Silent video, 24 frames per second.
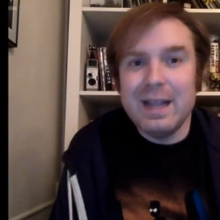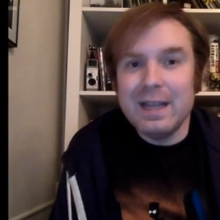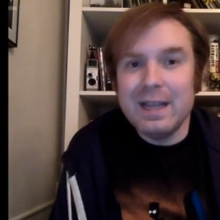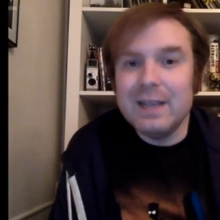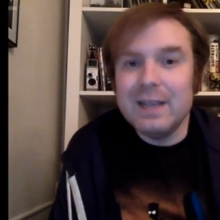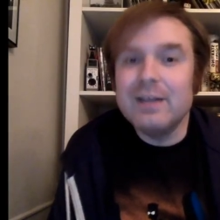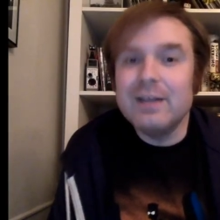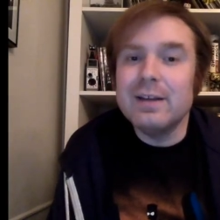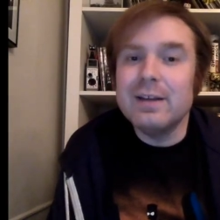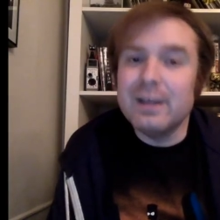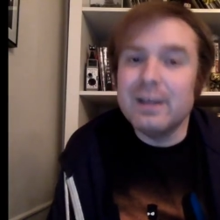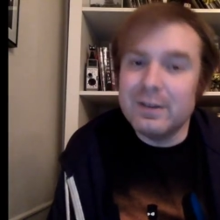
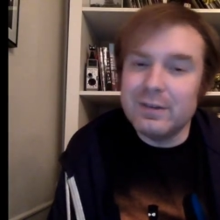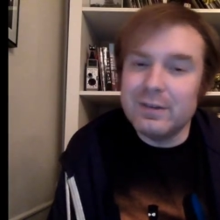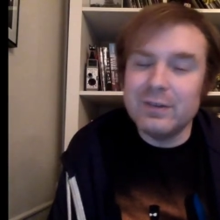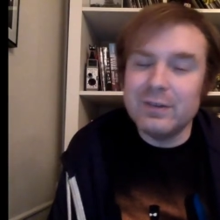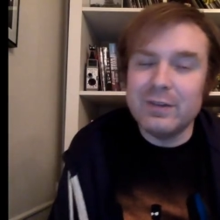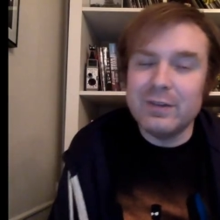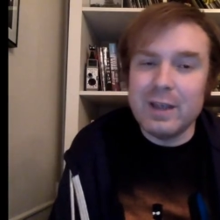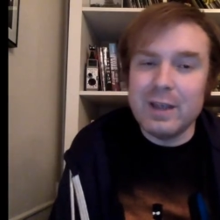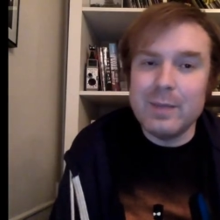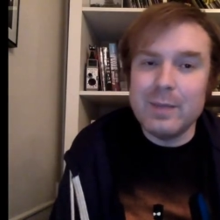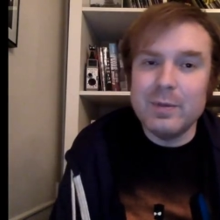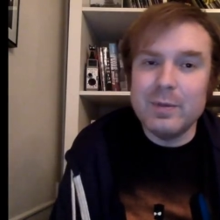in its
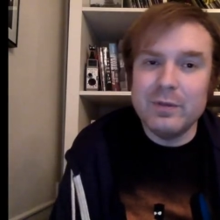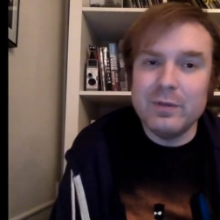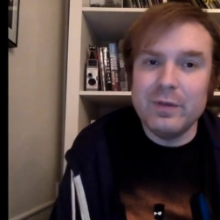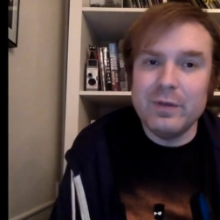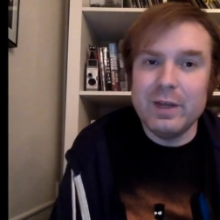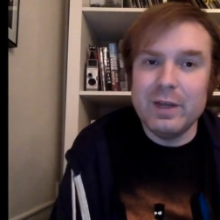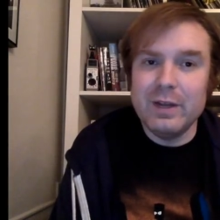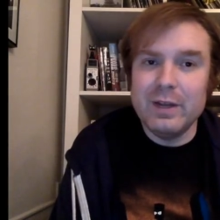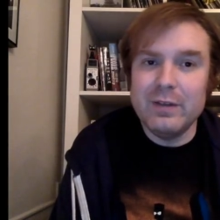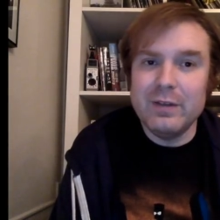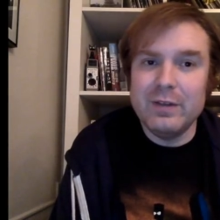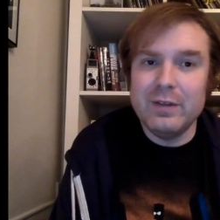escapist
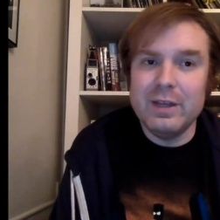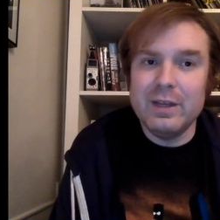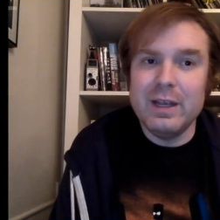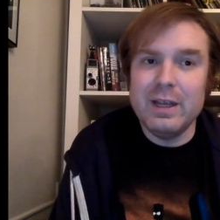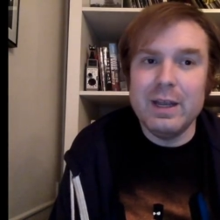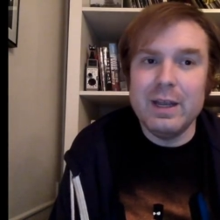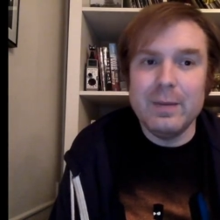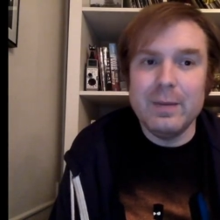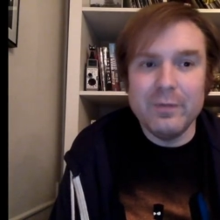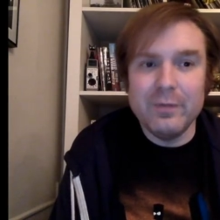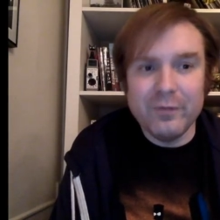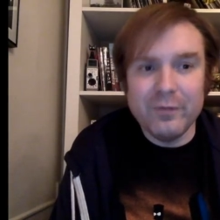
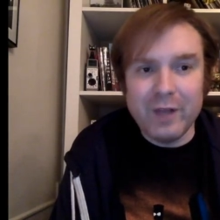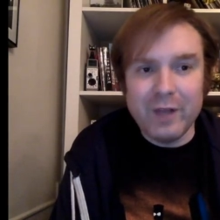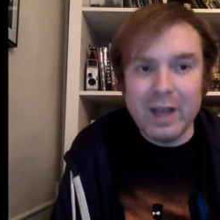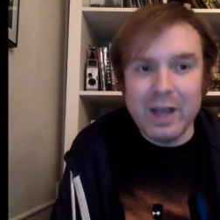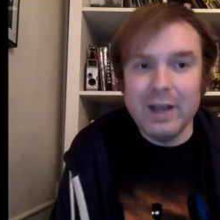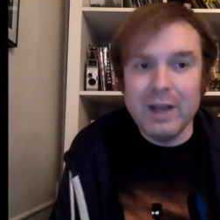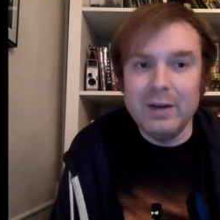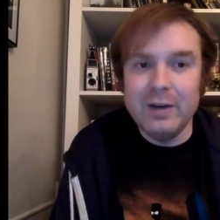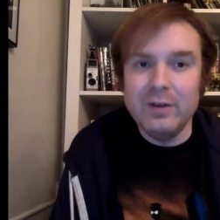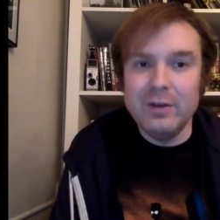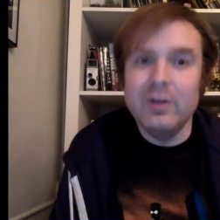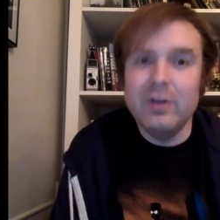fantasy and
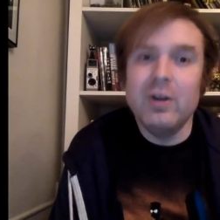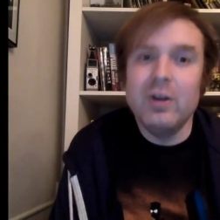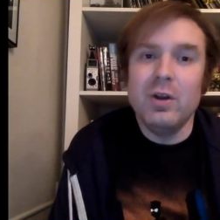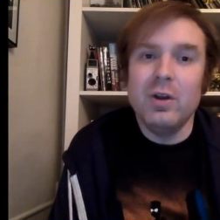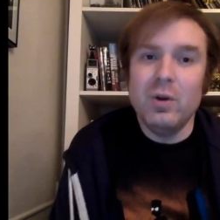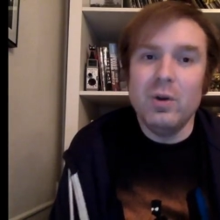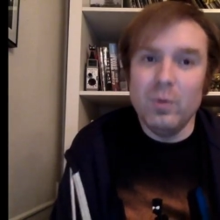fine